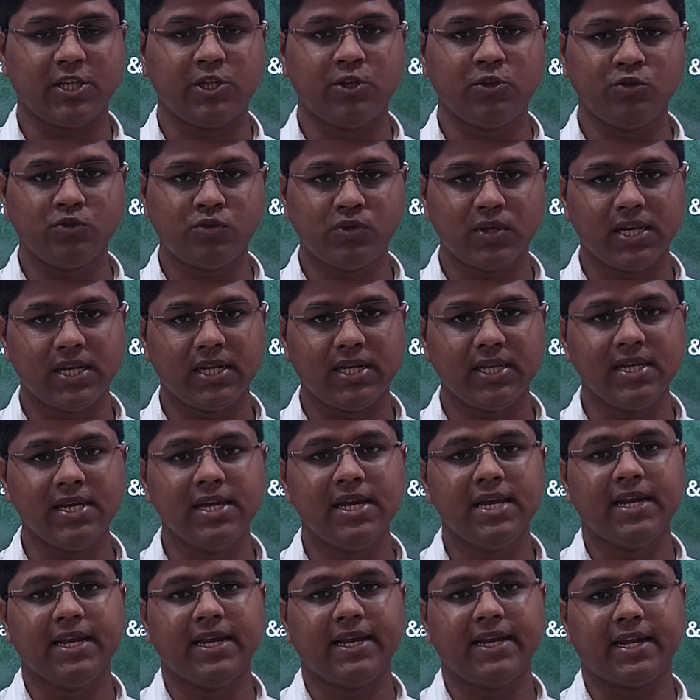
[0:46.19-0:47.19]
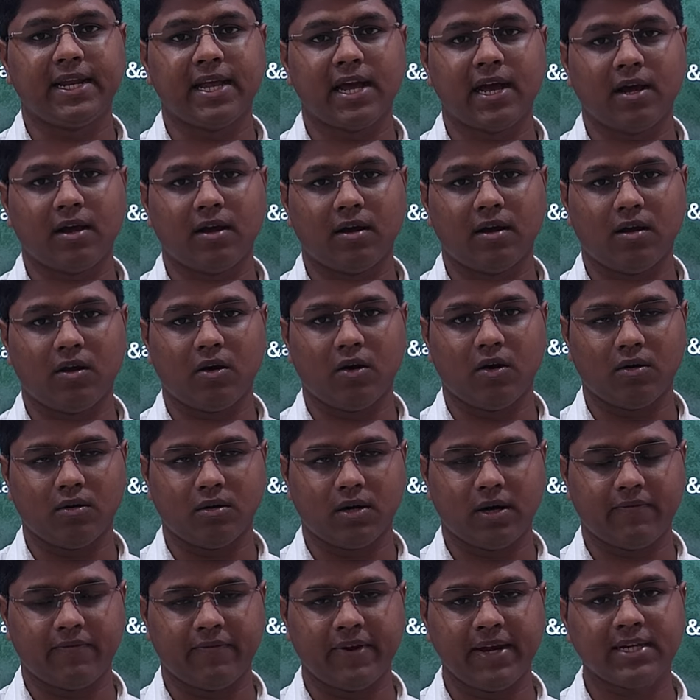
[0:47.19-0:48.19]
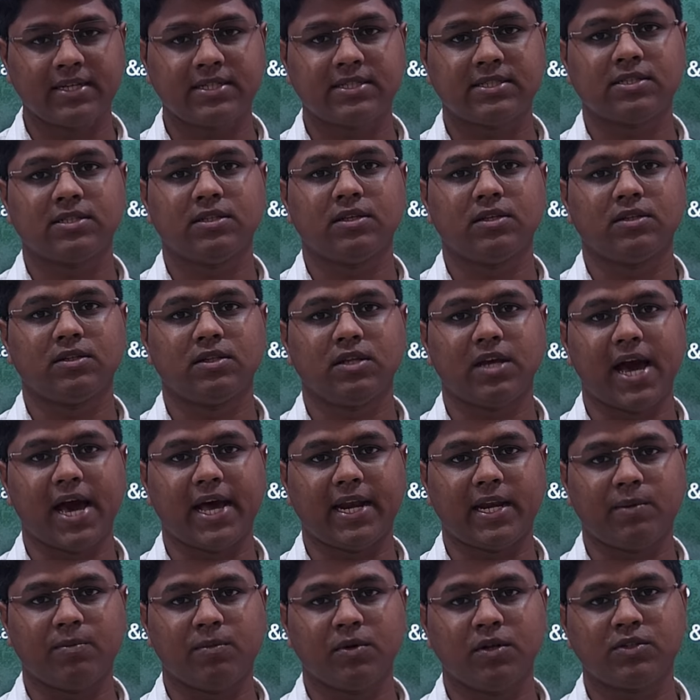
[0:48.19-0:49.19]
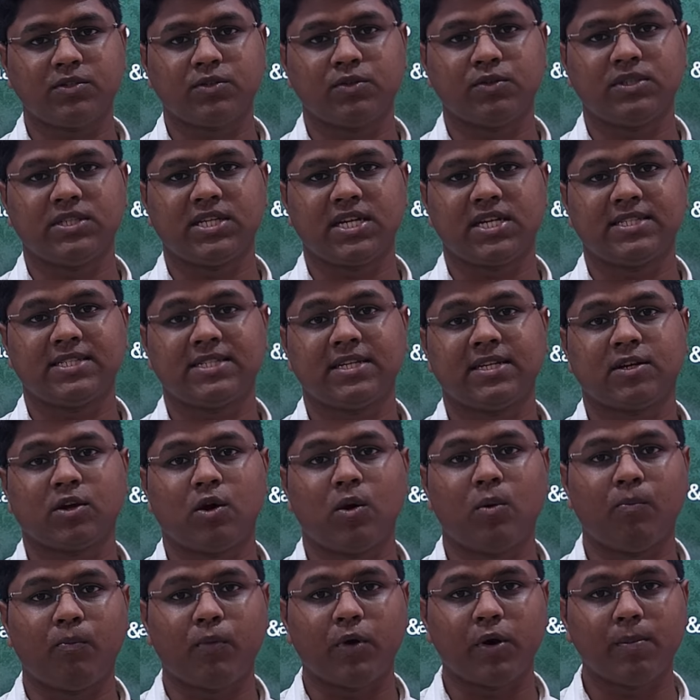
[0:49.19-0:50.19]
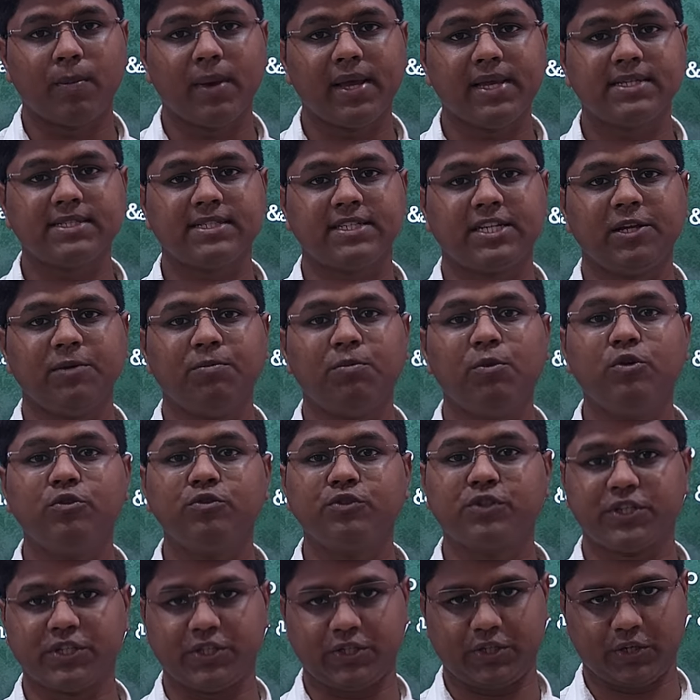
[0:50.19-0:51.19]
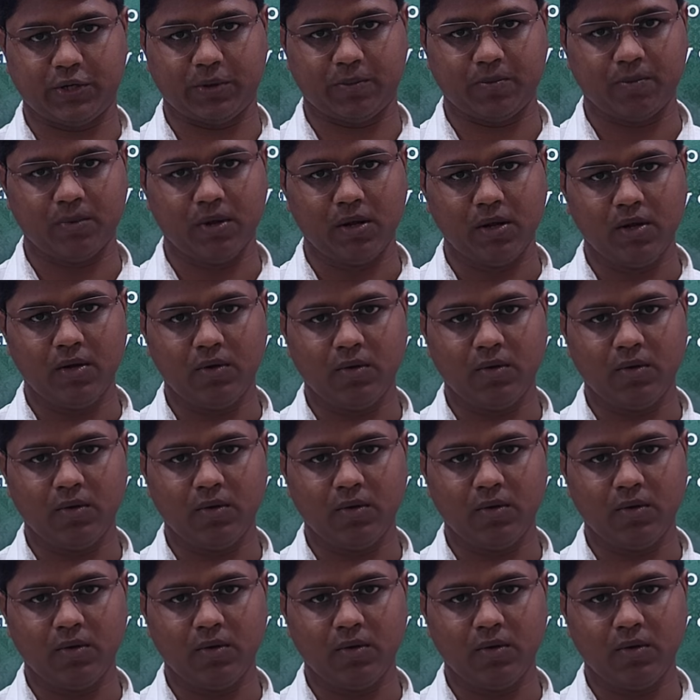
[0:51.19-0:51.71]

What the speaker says: Usually, it affects the animals which has a compromised immune system.